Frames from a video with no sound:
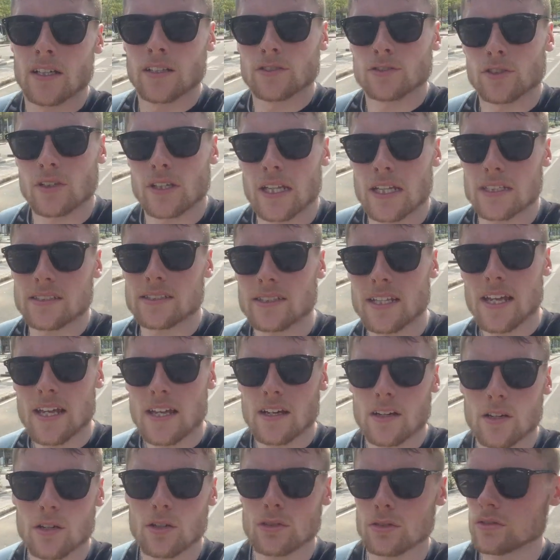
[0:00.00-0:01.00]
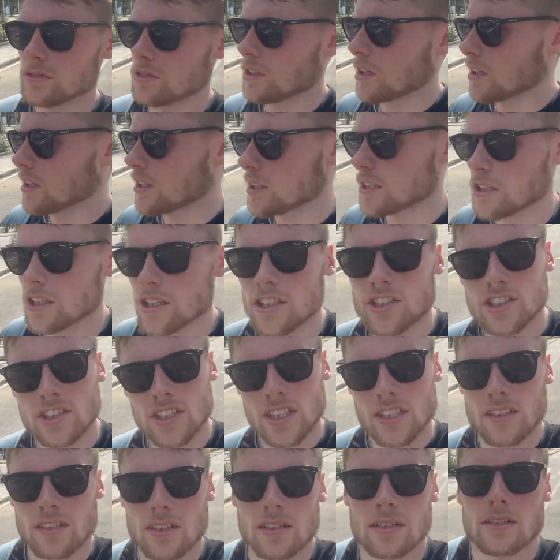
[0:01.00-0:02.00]
So that's that, all done and
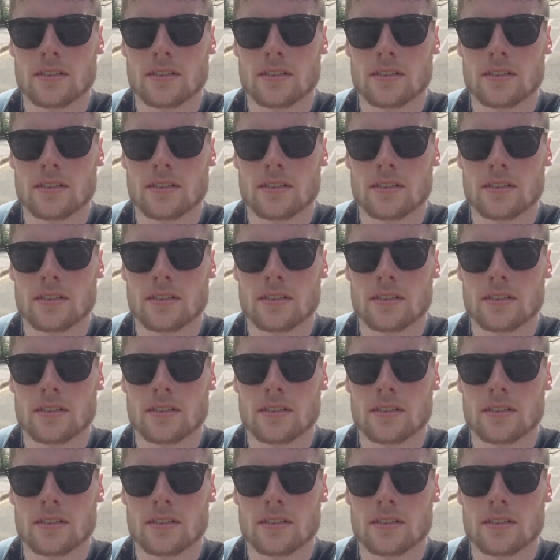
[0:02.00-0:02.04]
dusted.